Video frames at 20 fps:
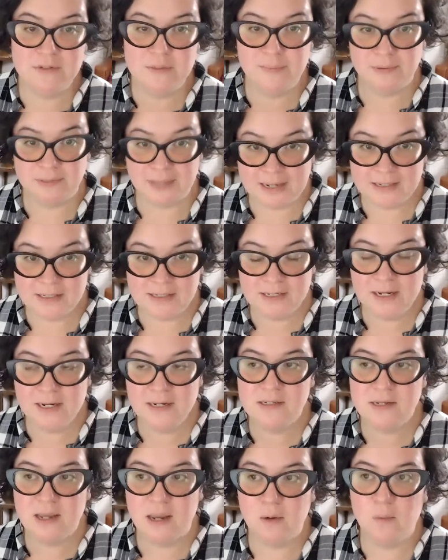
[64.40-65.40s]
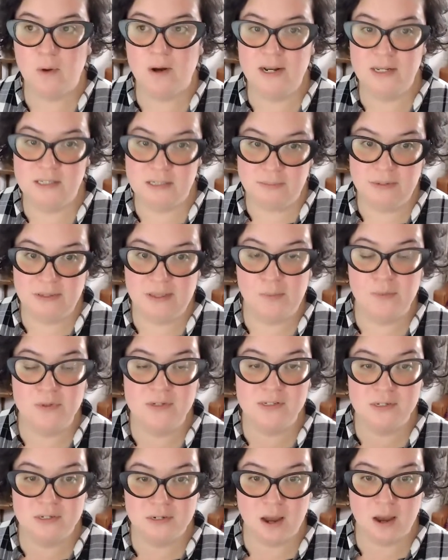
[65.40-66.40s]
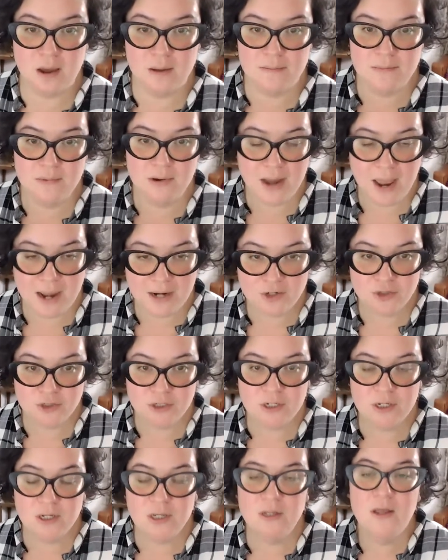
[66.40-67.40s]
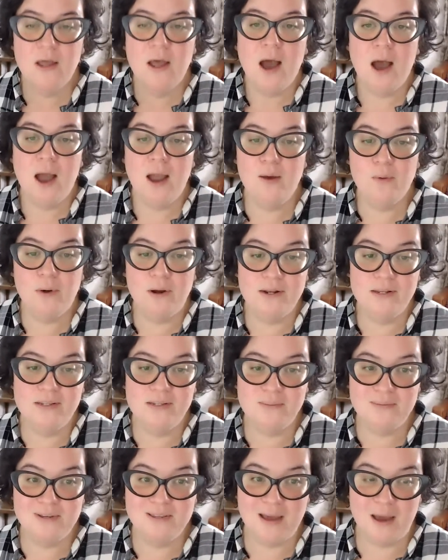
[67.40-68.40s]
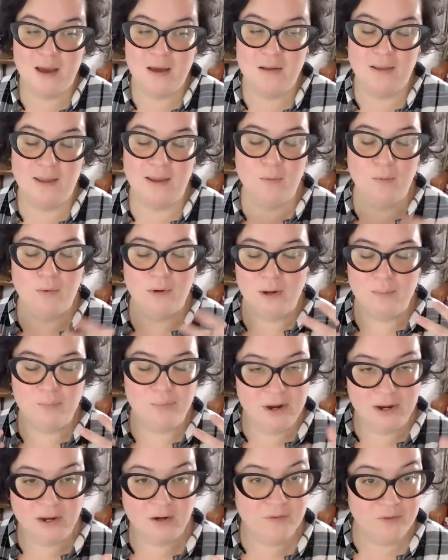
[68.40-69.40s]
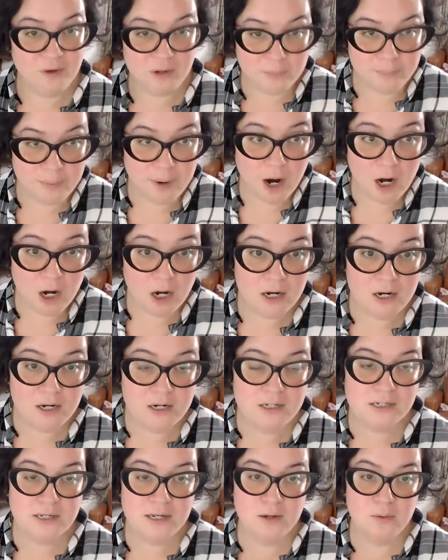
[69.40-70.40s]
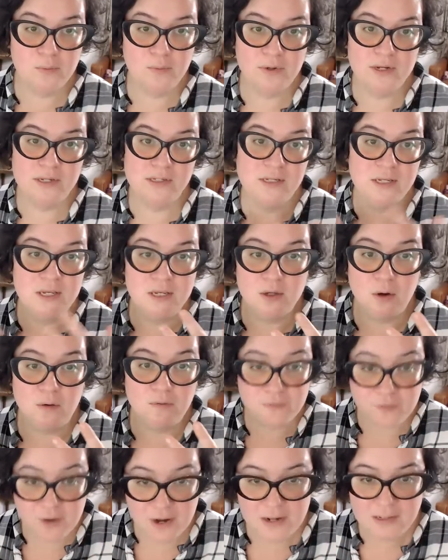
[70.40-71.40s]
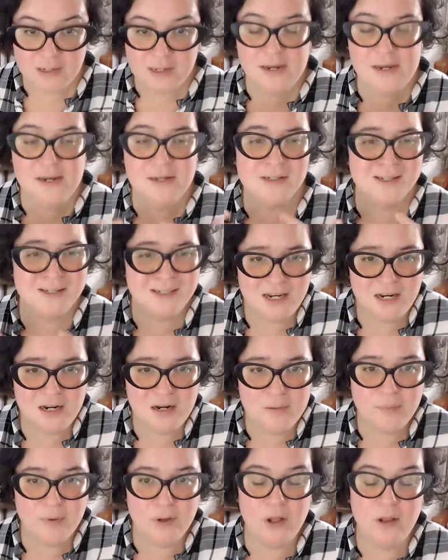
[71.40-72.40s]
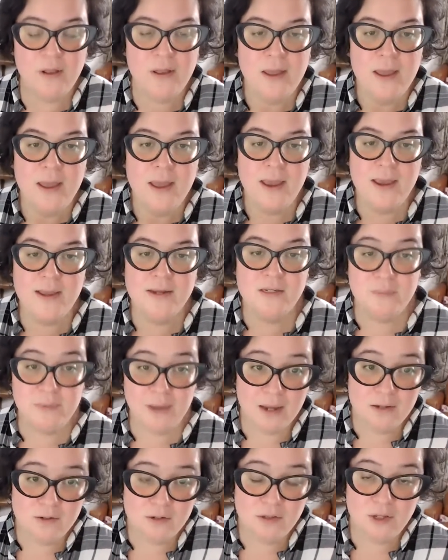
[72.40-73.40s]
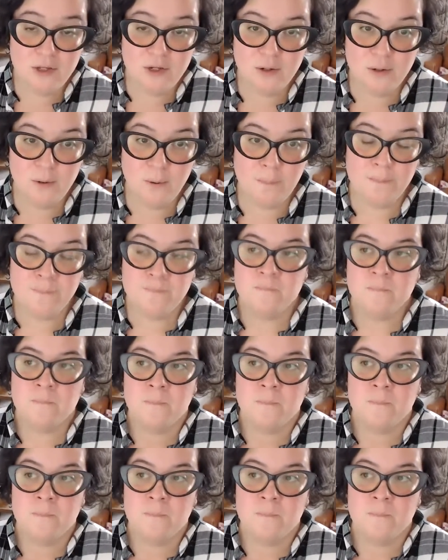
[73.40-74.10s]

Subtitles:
to plastics. I wanted something that was natural. I wanted something that like wouldn't break and fall apart. It was eco-friendly, sustainable. And to be honest with you,